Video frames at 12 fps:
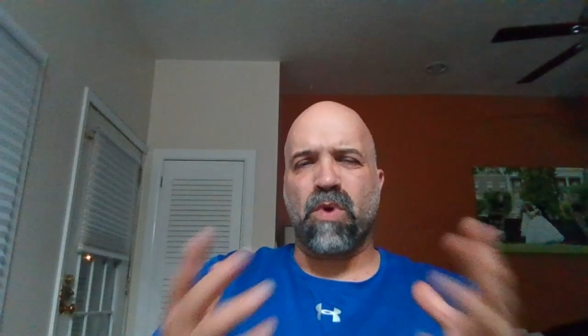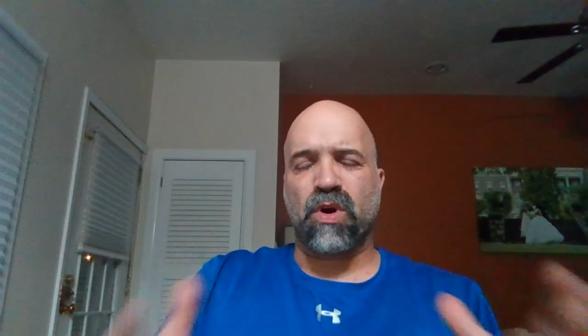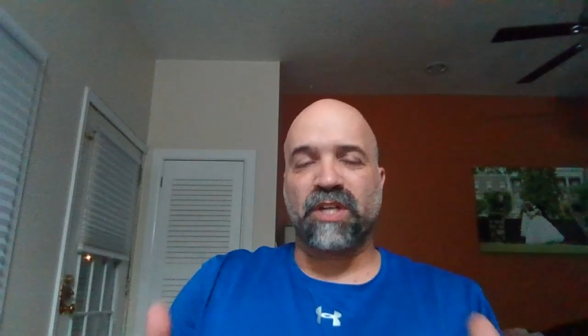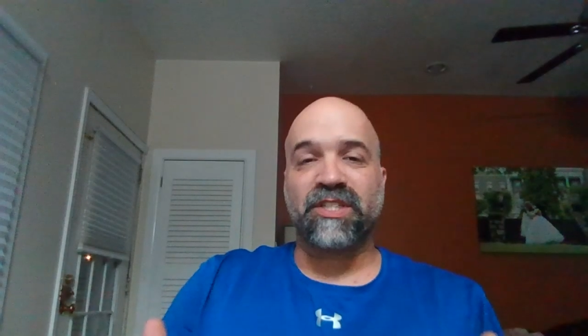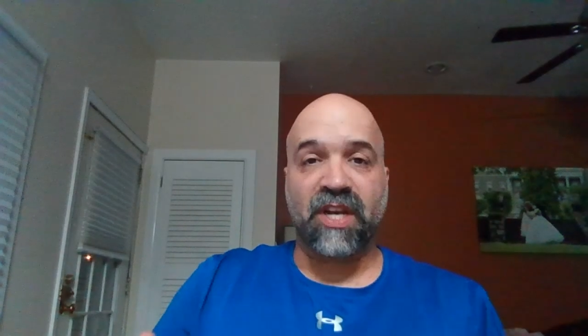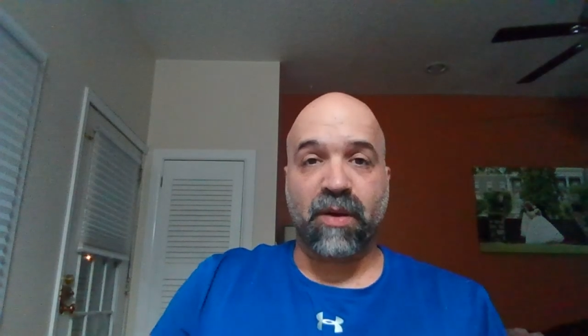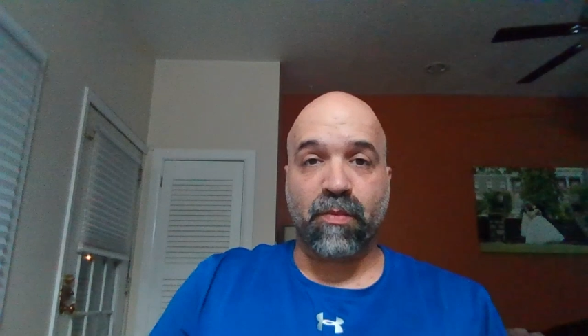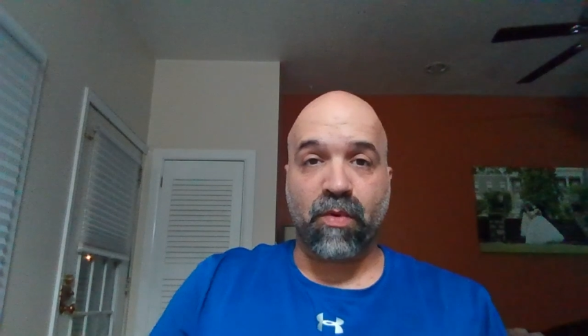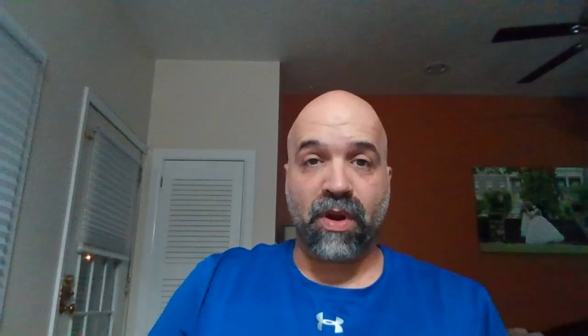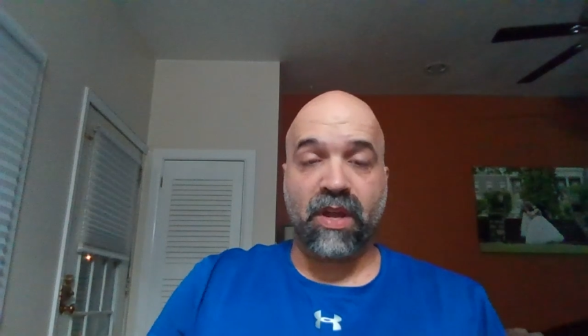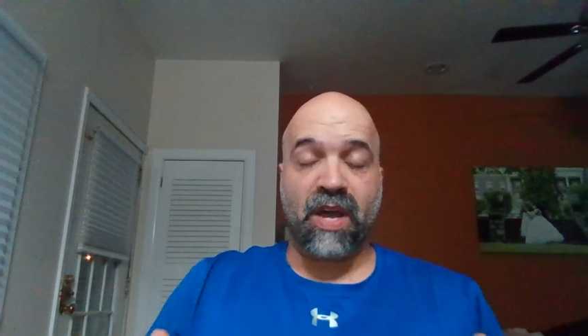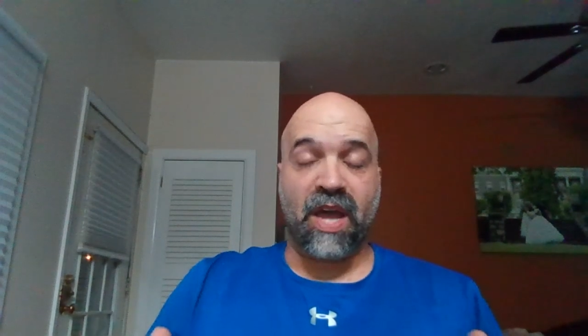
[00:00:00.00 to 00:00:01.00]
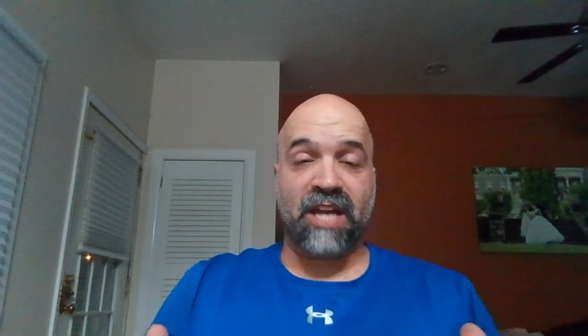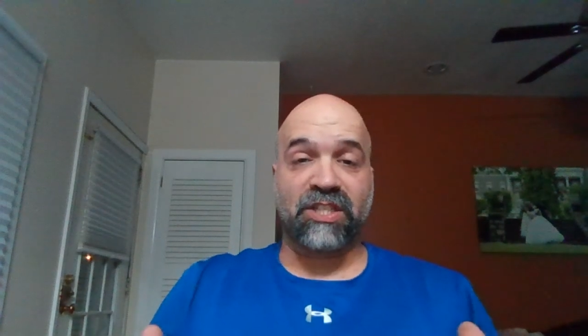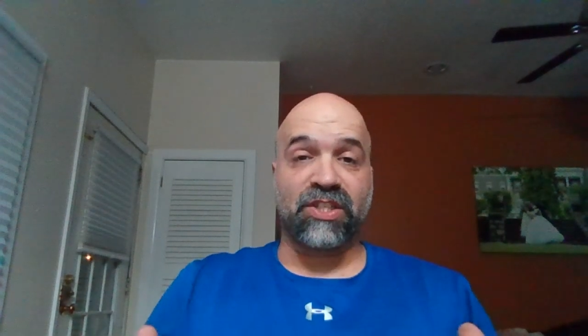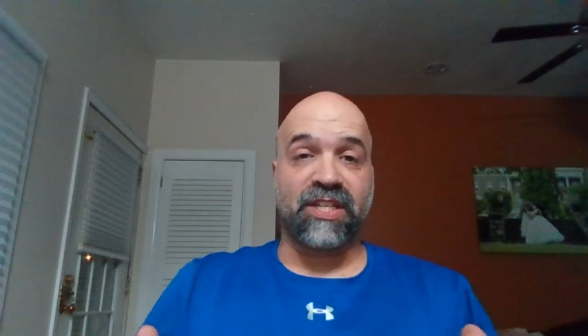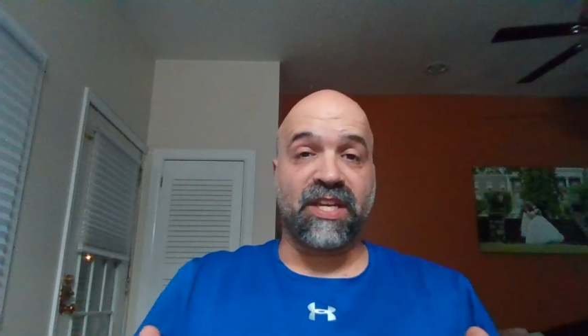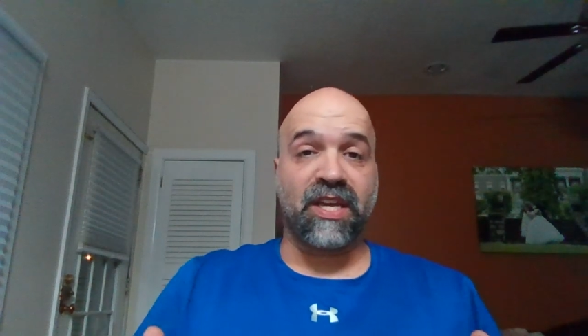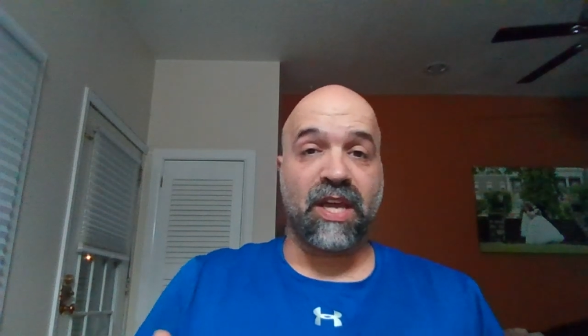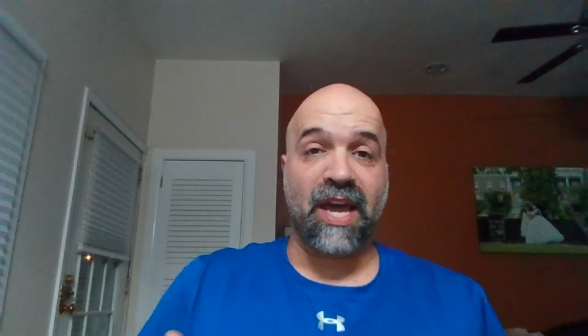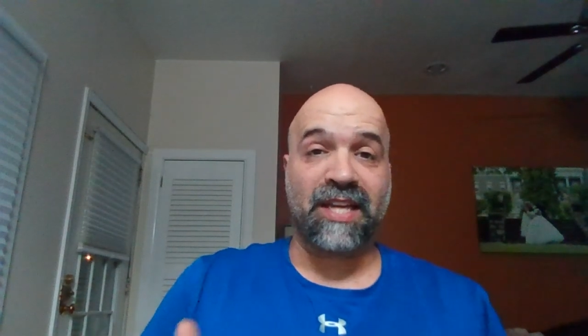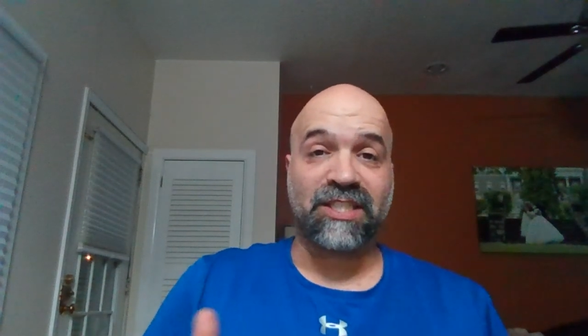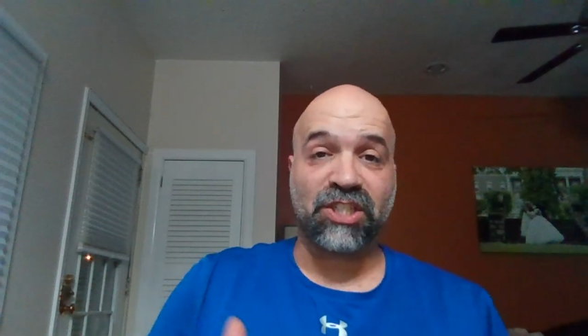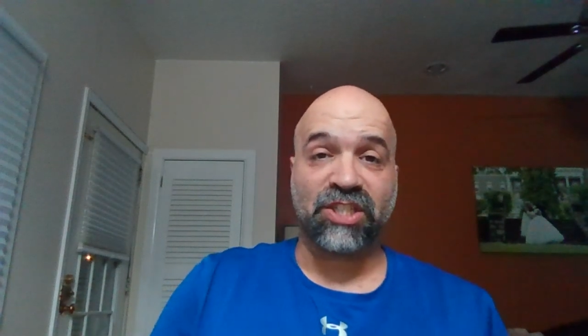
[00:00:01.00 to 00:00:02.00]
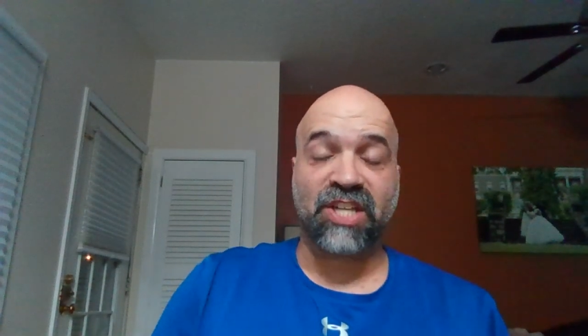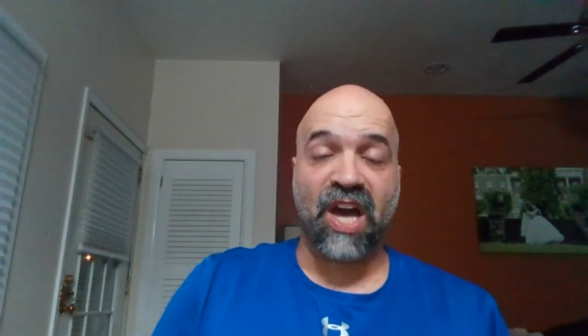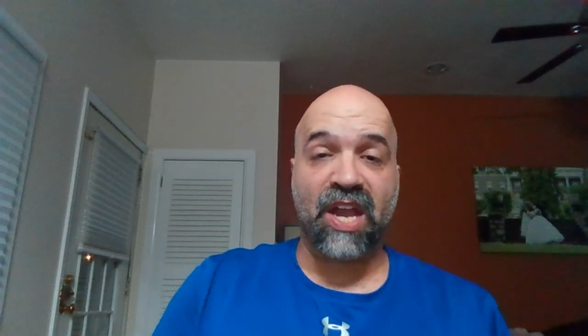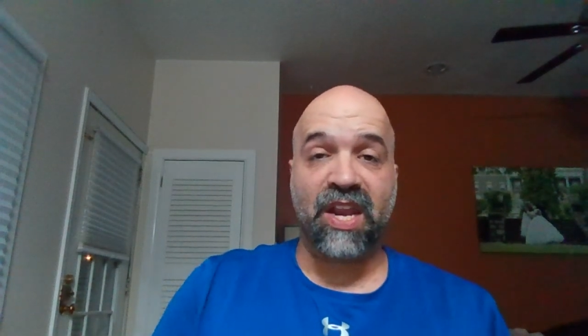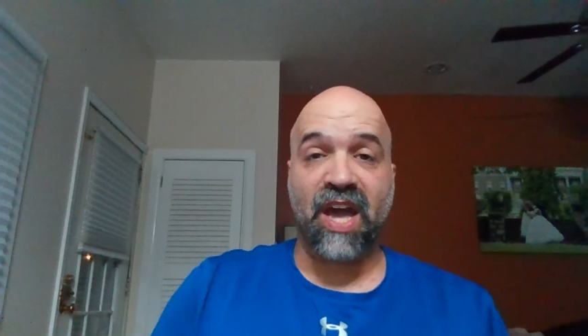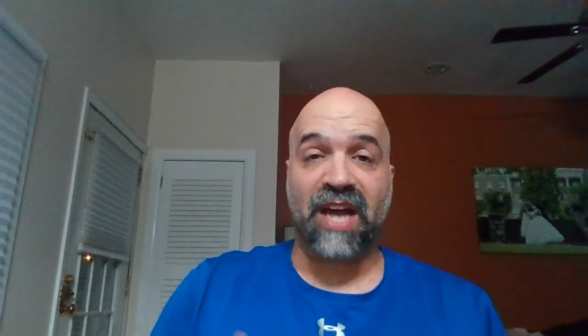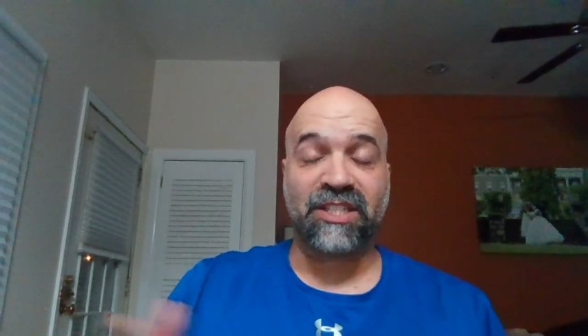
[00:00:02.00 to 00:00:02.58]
Mark Santa Maria actually had just gotten it.